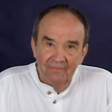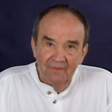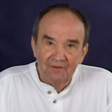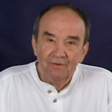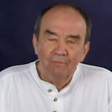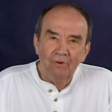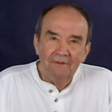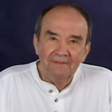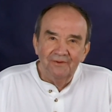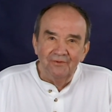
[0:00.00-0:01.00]
It's
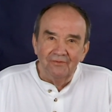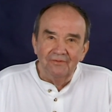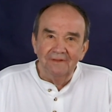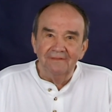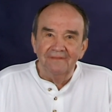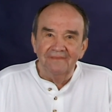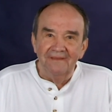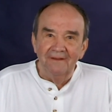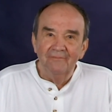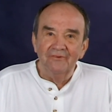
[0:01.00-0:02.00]
important that you see that
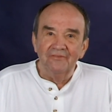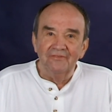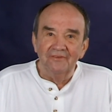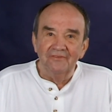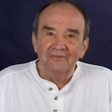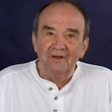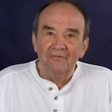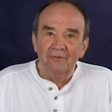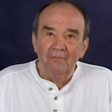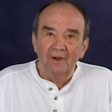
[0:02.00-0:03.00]
the emphasis of
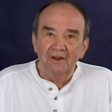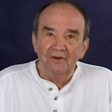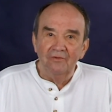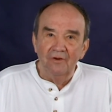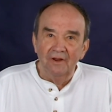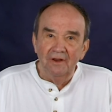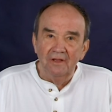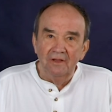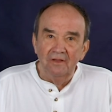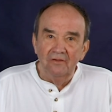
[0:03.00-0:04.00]
the mind
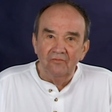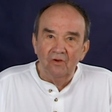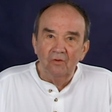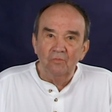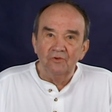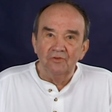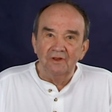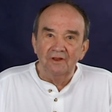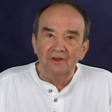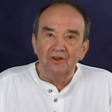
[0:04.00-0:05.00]
training is always
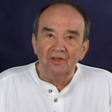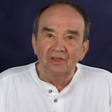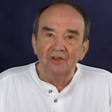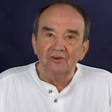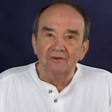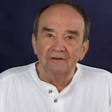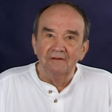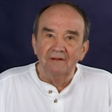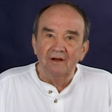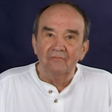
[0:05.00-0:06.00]
an
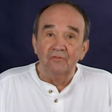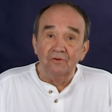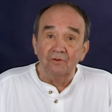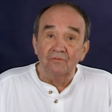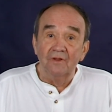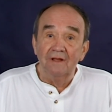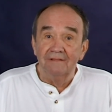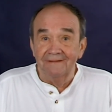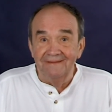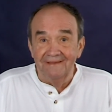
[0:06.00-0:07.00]
indication of the
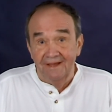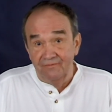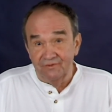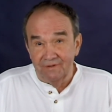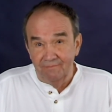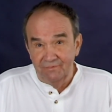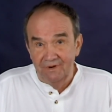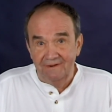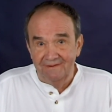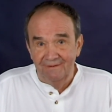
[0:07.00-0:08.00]
totality of
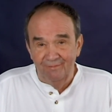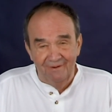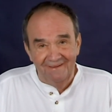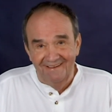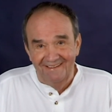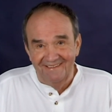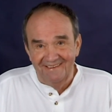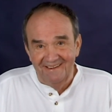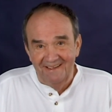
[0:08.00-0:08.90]
subjective reality.